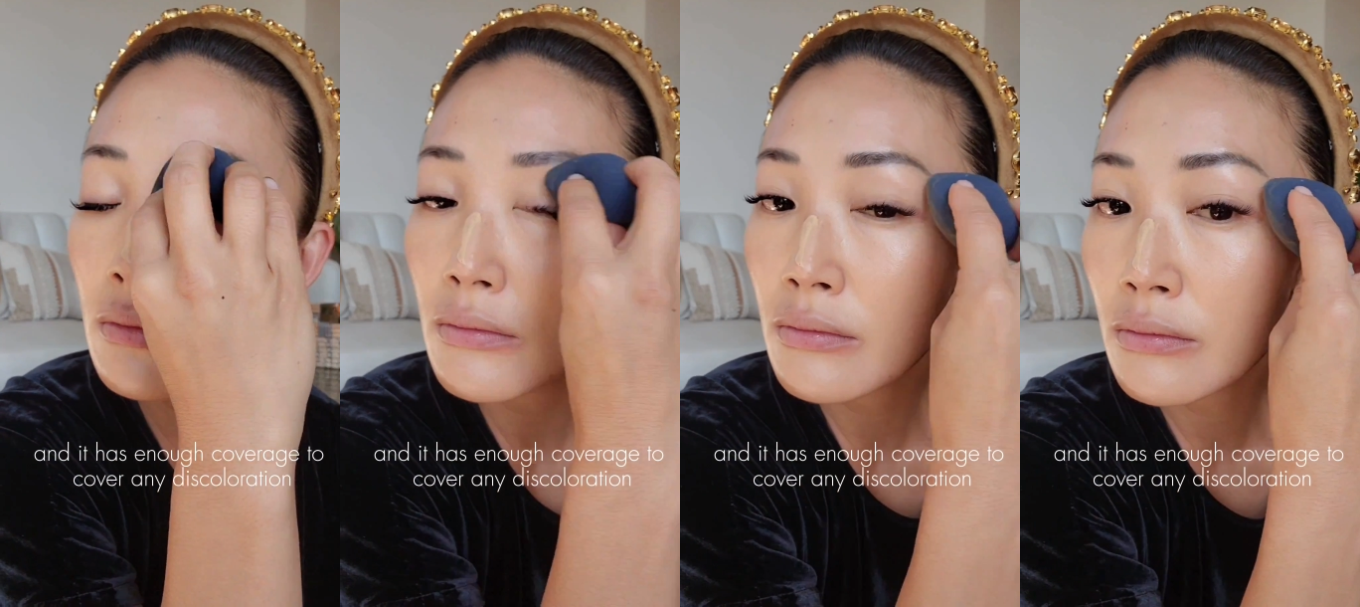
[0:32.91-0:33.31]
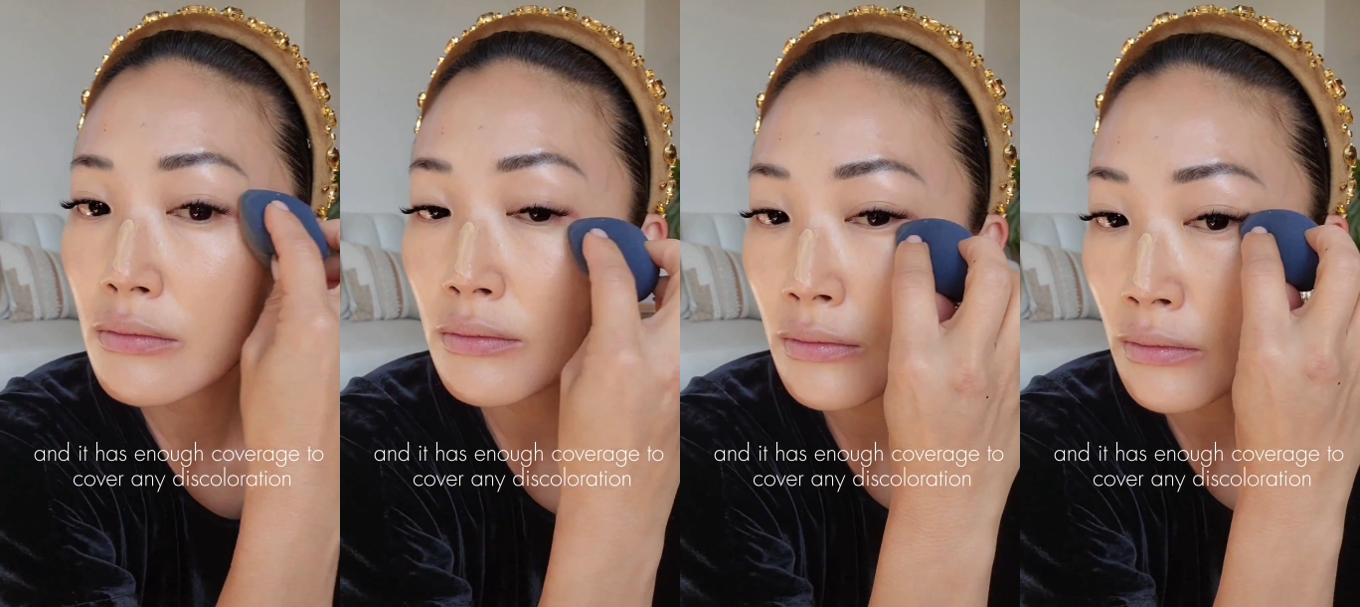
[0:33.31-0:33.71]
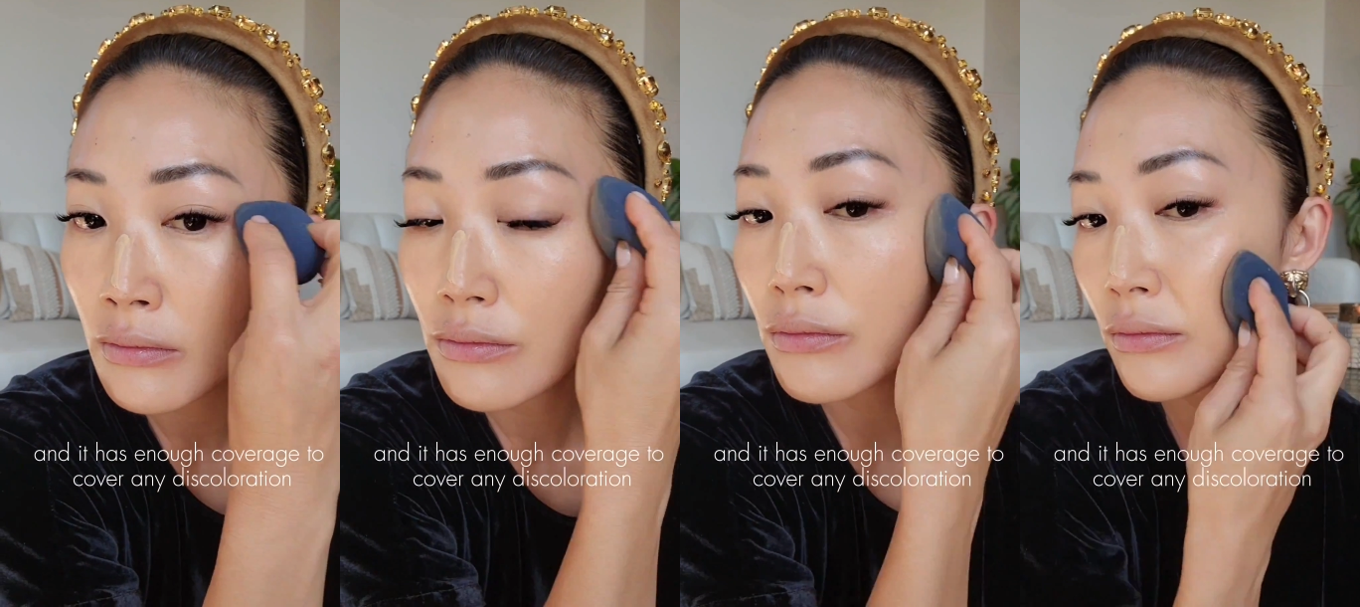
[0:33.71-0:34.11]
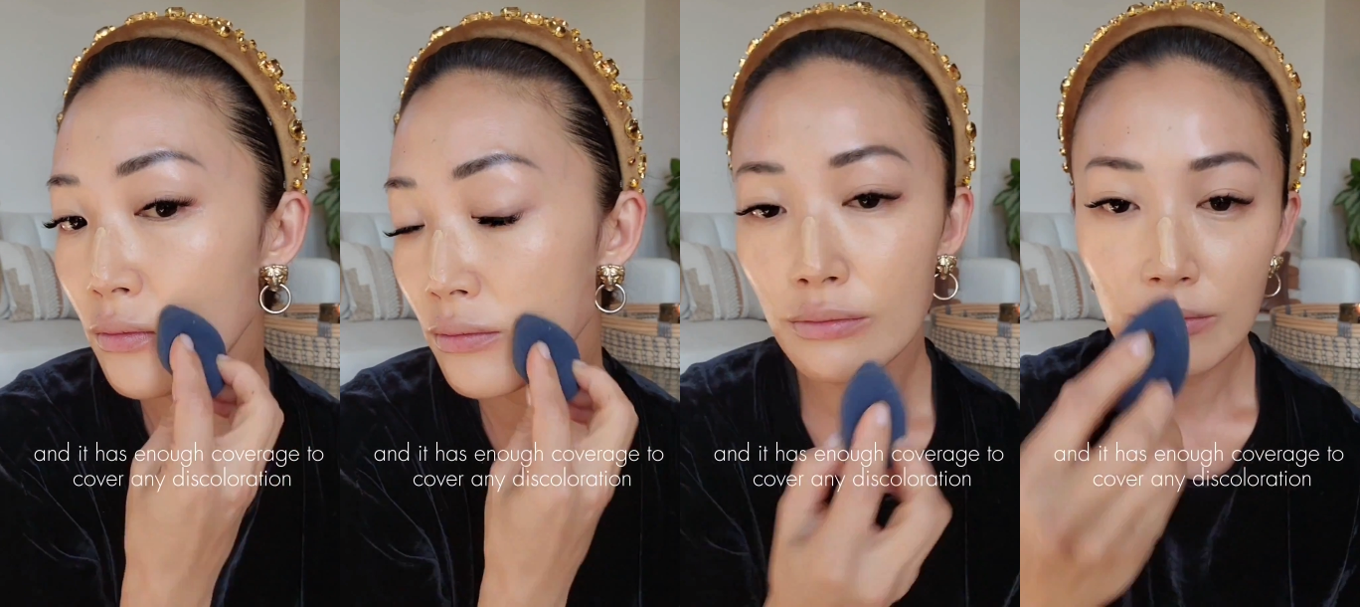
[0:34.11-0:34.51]

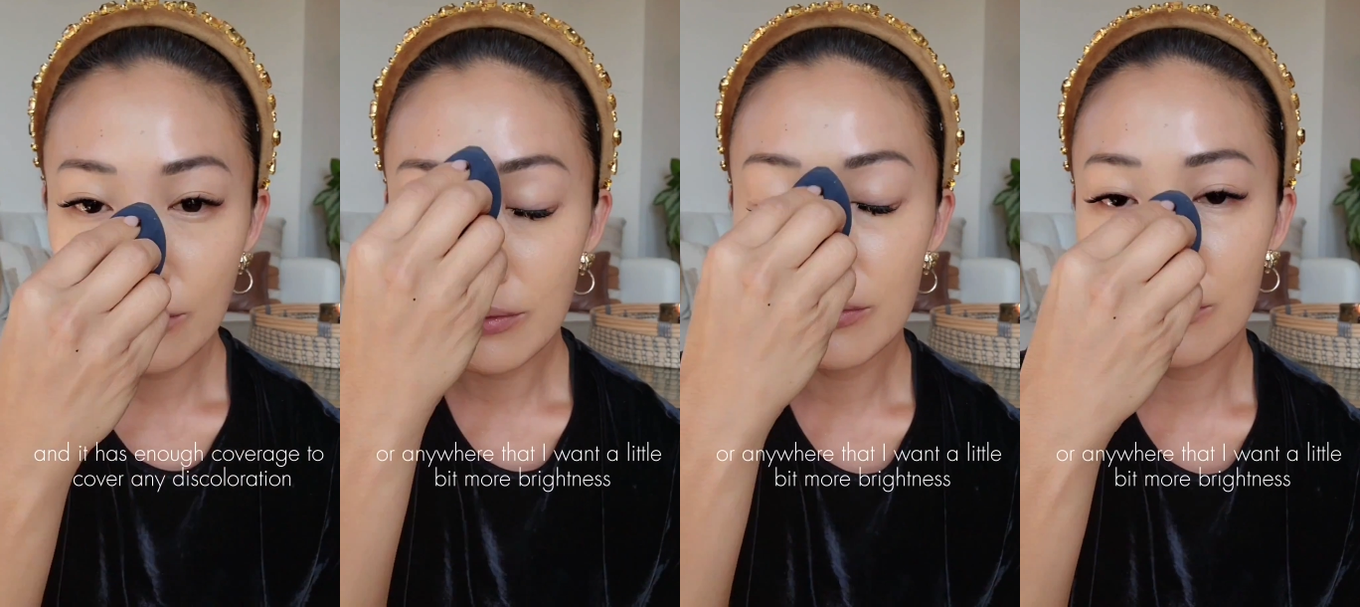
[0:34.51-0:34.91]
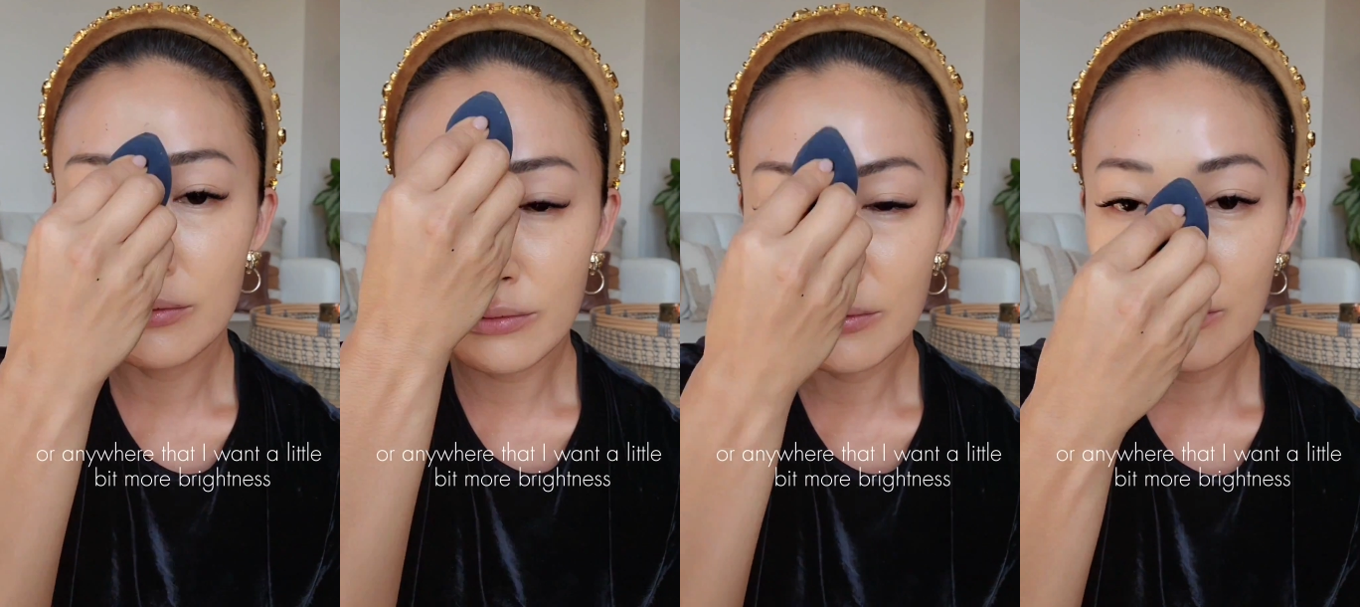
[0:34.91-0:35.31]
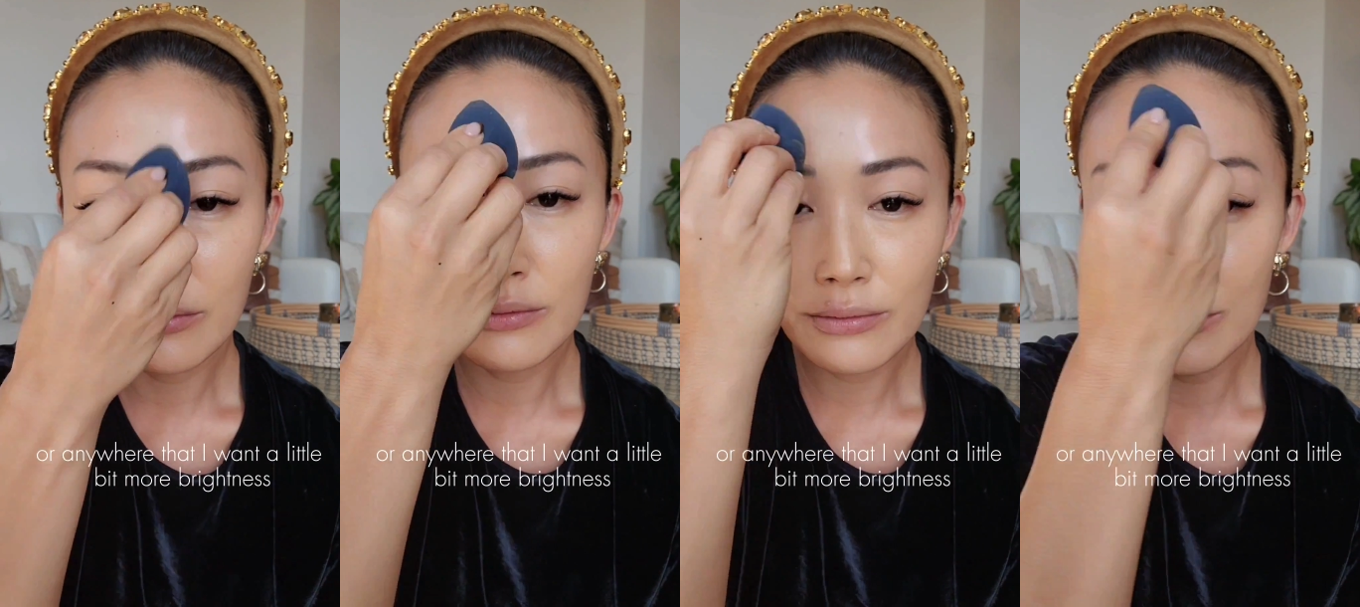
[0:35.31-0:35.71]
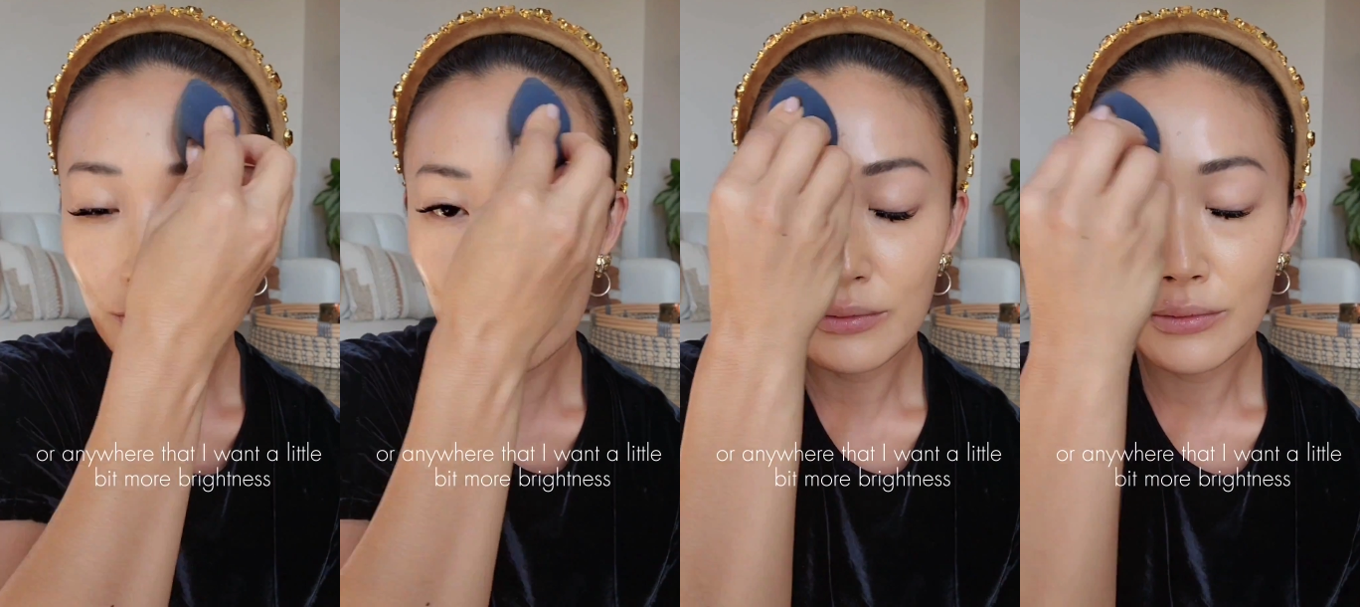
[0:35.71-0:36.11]
discoloration or anywhere that I
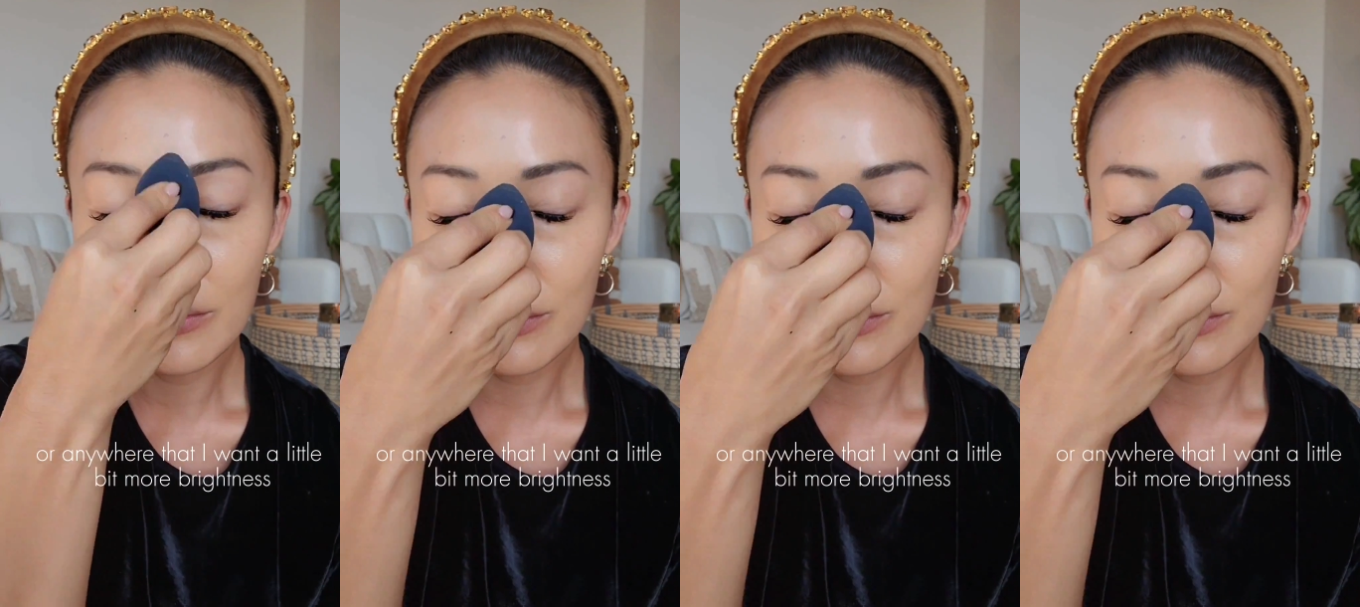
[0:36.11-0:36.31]
want a little